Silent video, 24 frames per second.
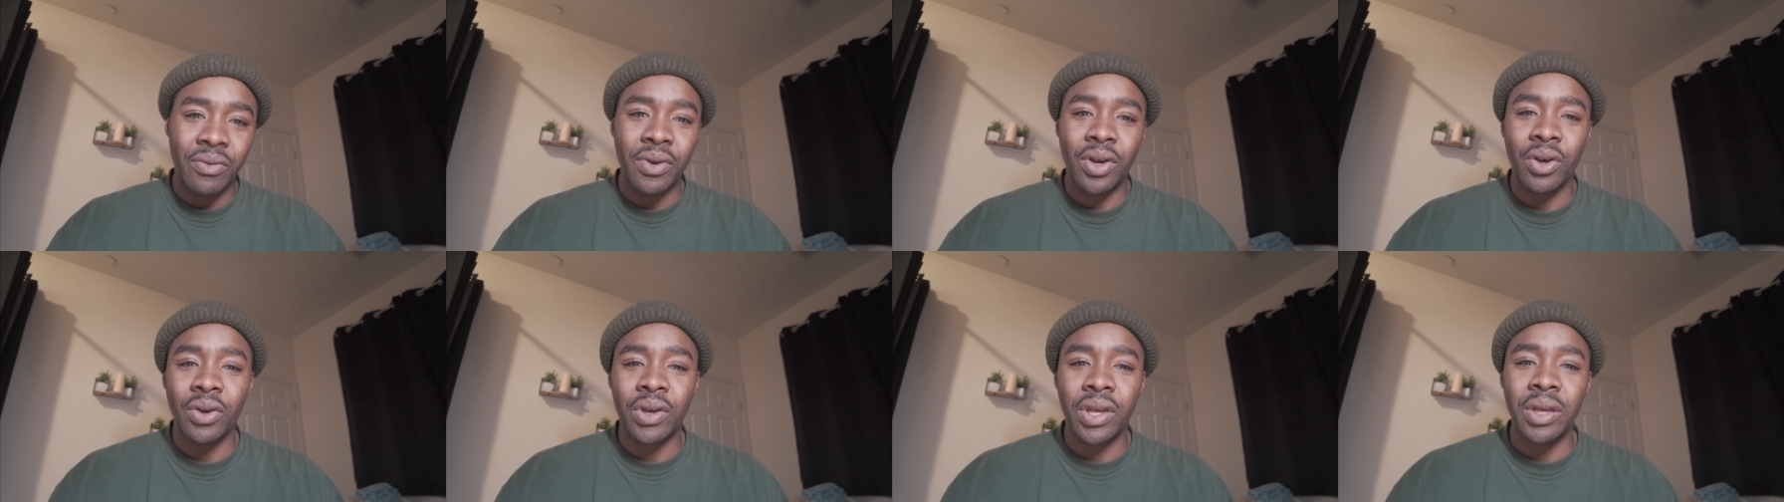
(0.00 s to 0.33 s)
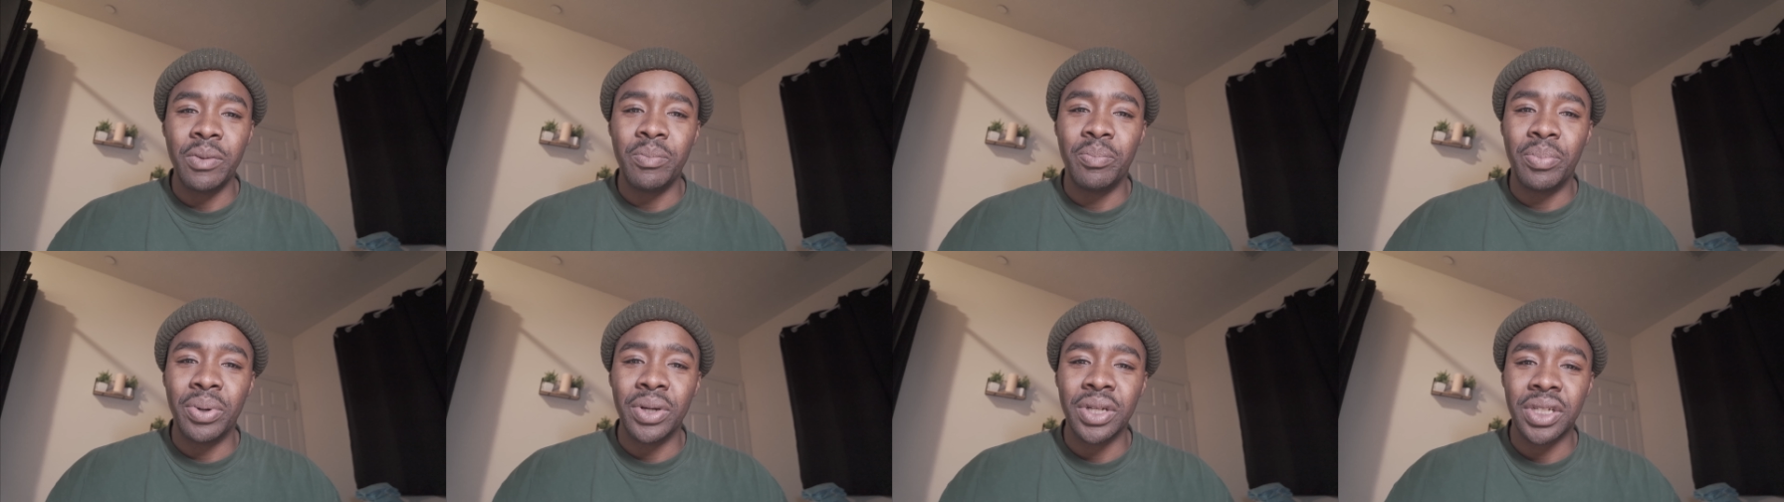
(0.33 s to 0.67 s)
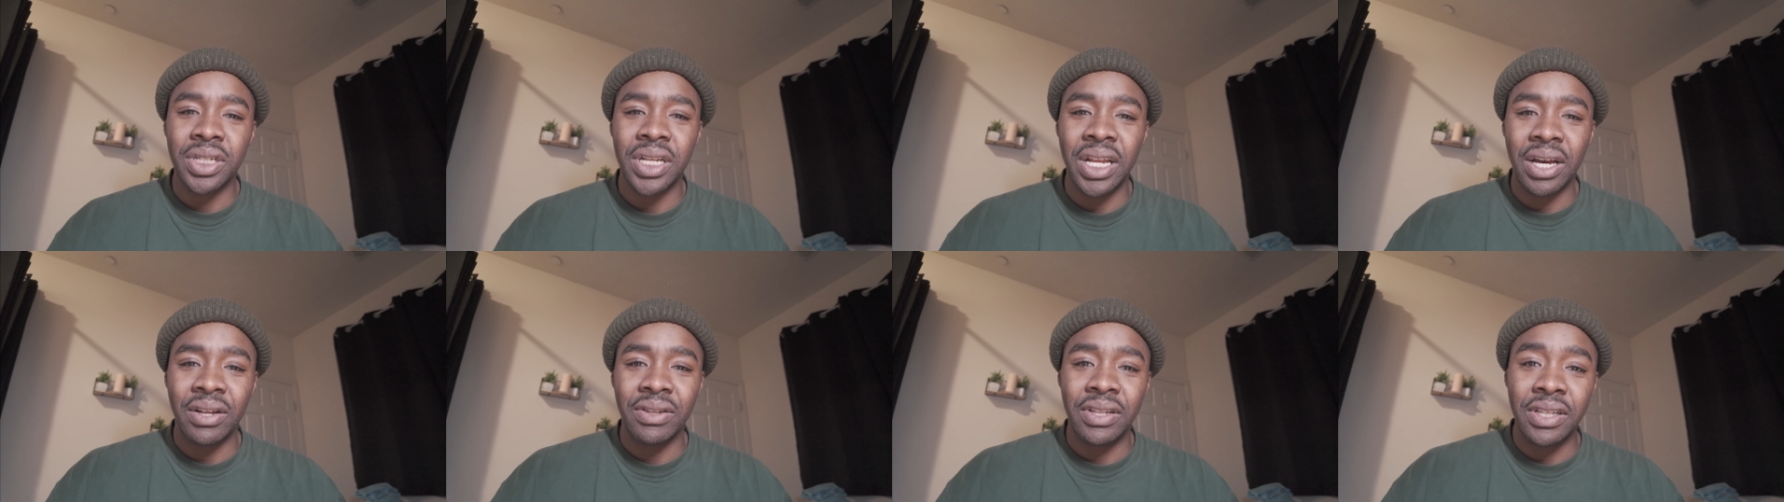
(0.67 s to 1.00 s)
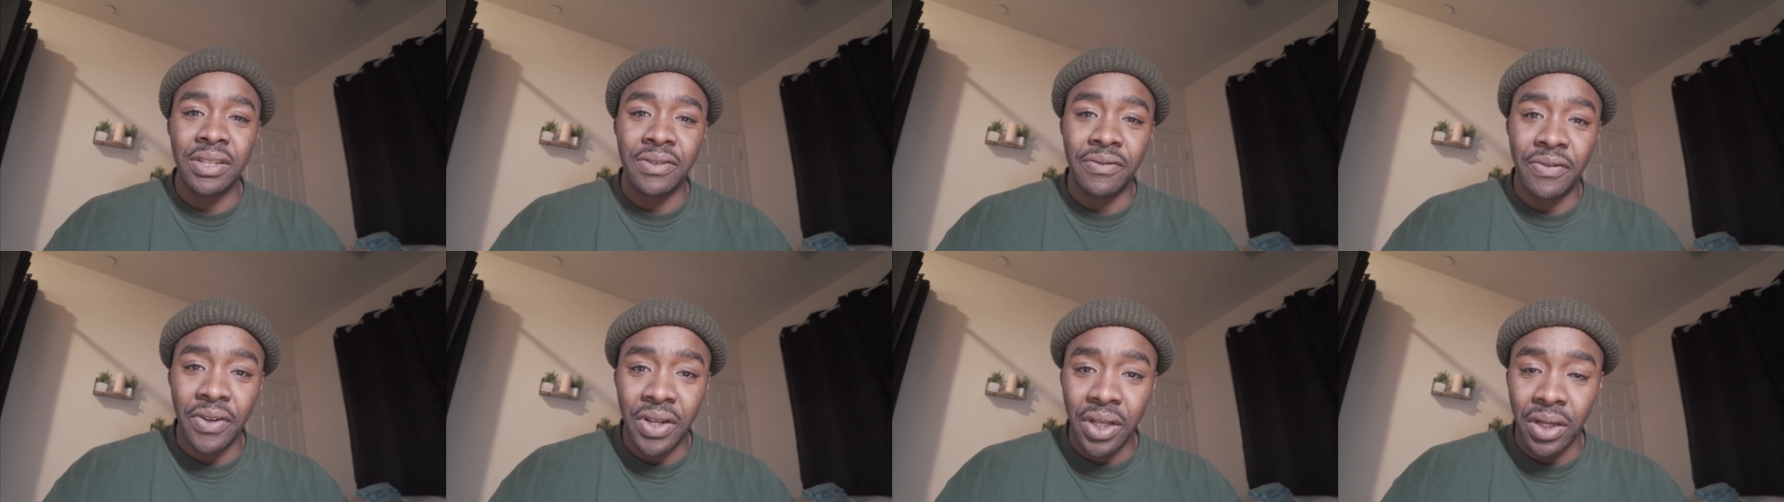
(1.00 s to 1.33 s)
We're gonna keep pushing out
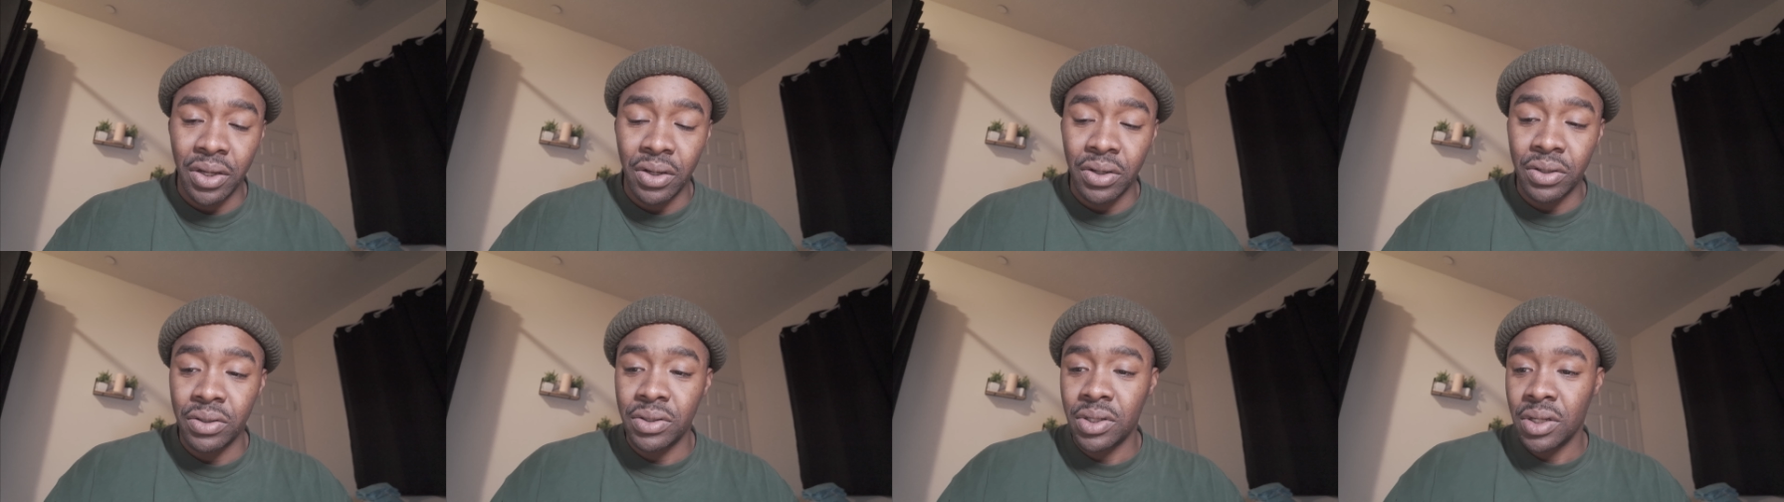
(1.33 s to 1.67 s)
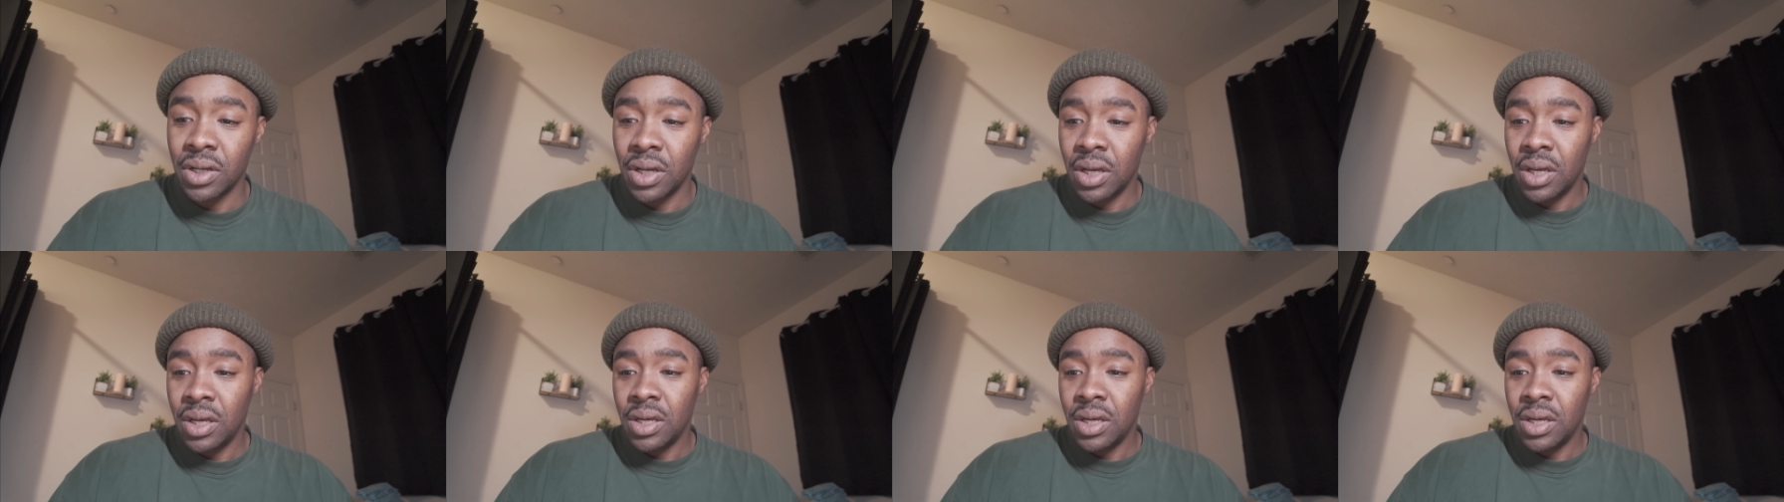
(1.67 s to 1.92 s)
these videos.